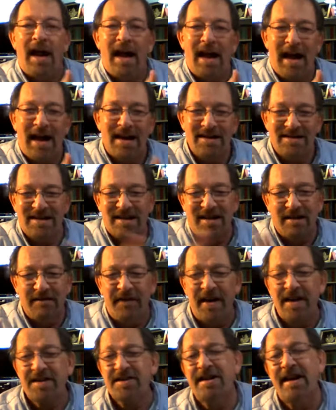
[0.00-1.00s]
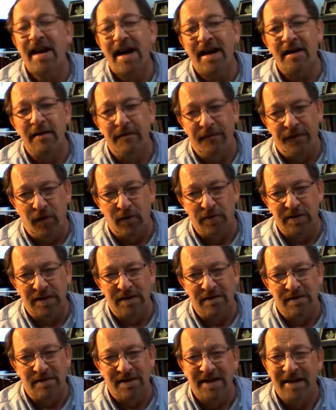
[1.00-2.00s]
as the convention had unfolded,
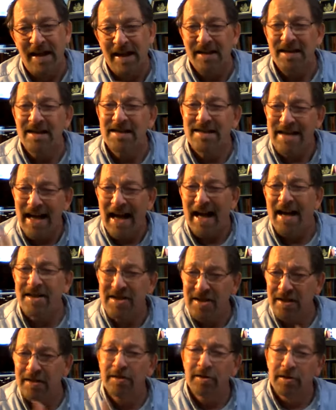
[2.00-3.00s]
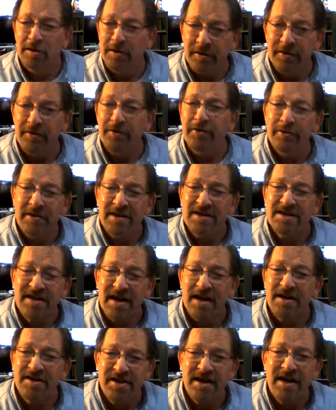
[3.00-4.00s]
the delegates actually learned through
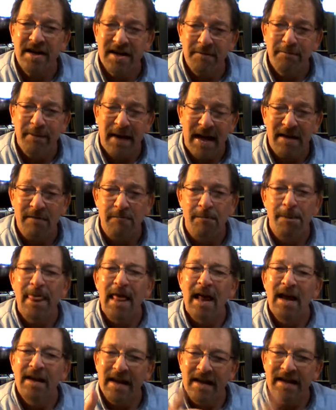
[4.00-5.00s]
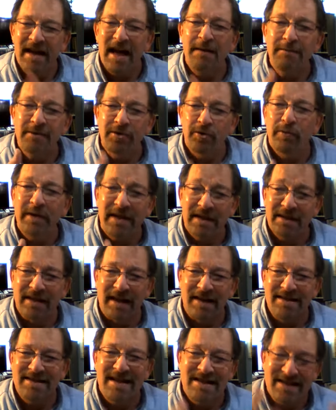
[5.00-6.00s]
discussion and debate. They came to
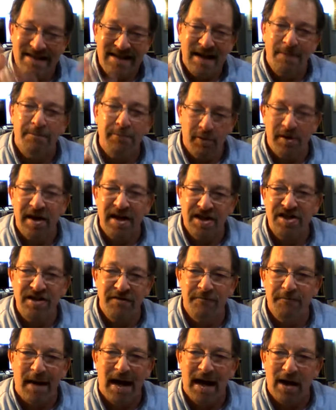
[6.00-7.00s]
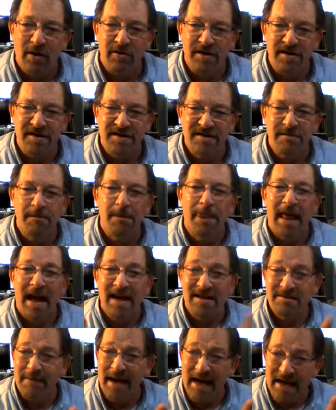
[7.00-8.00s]
realize that separation of powers,
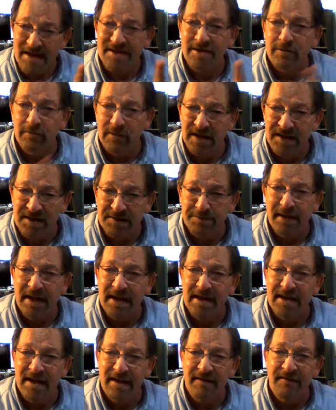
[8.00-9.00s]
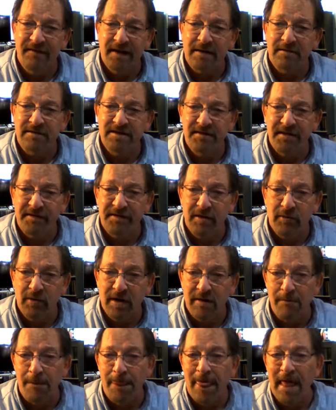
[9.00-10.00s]
as Madison will explain in Federalist
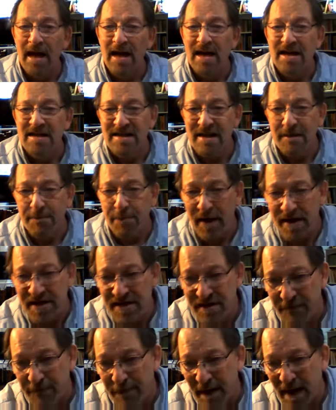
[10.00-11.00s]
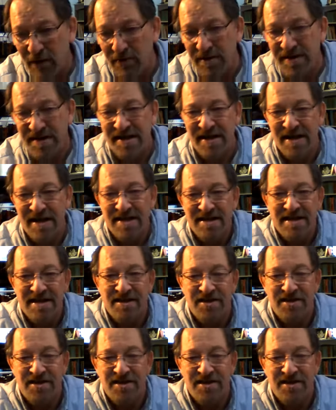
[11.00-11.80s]
51, separation of powers isn't